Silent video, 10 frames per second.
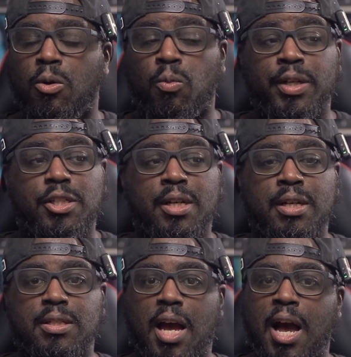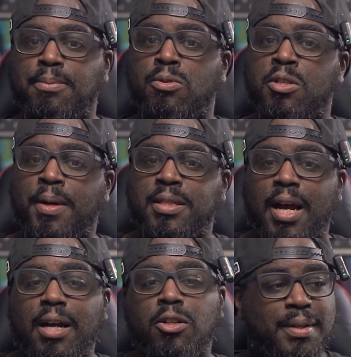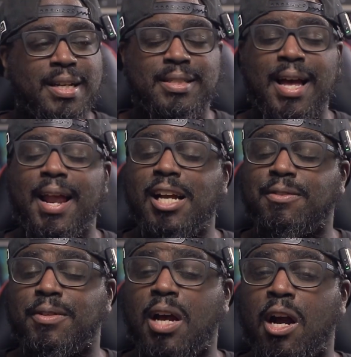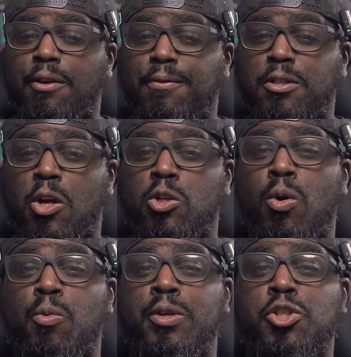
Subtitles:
which is absolutely spectacular because that, as photographers, is where we